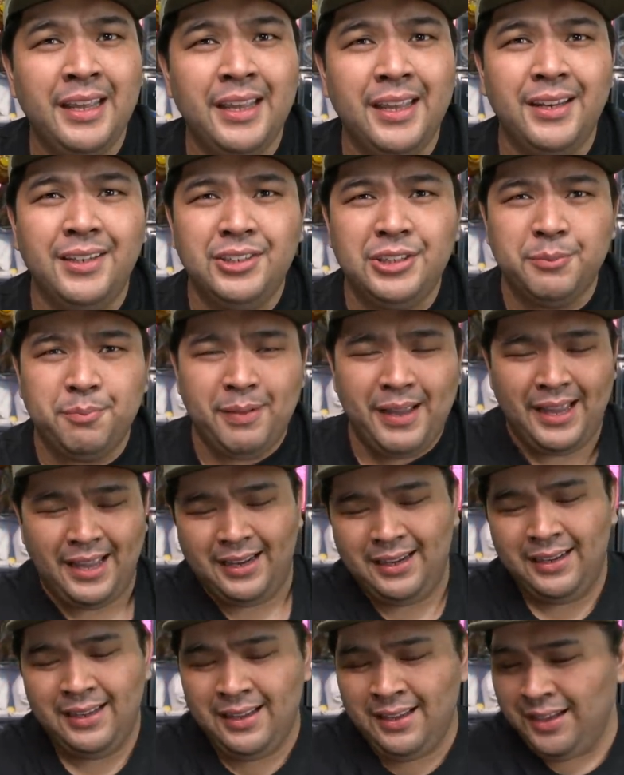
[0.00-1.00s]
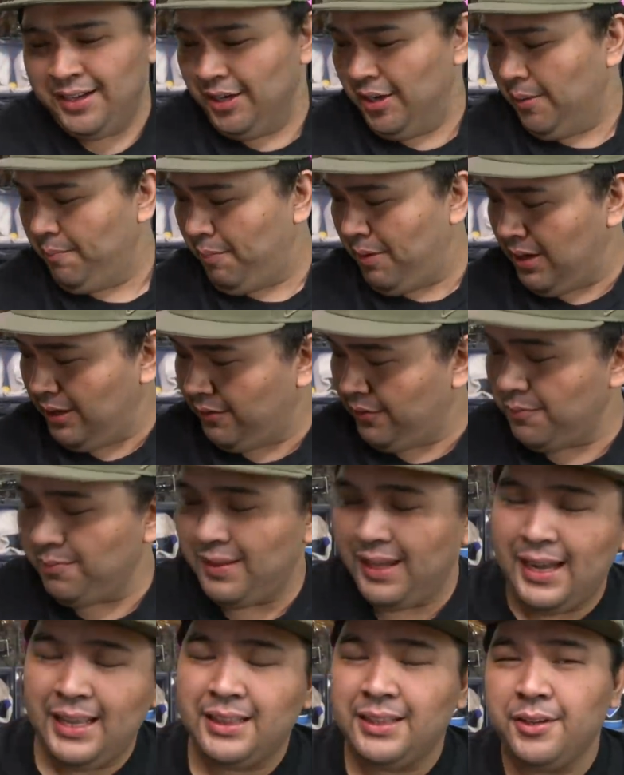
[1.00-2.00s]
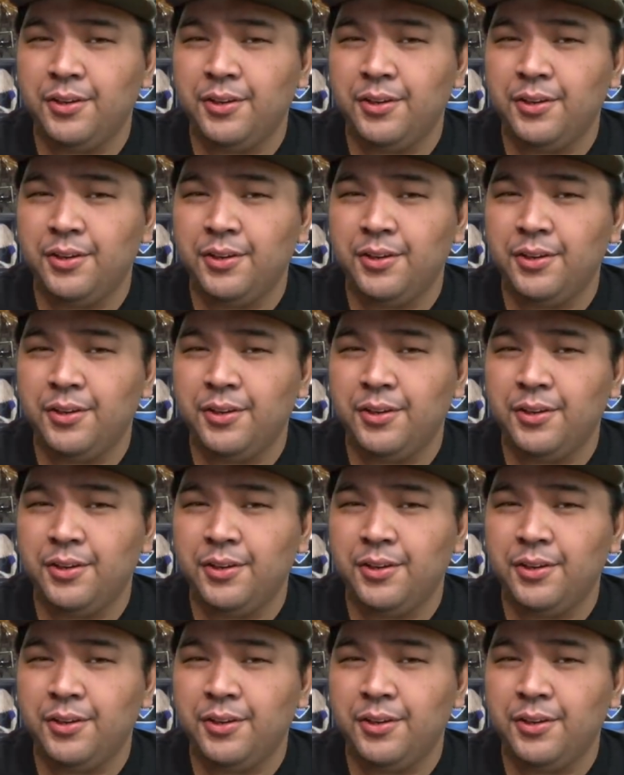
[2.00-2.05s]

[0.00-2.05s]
in Japan. Now, apart from that,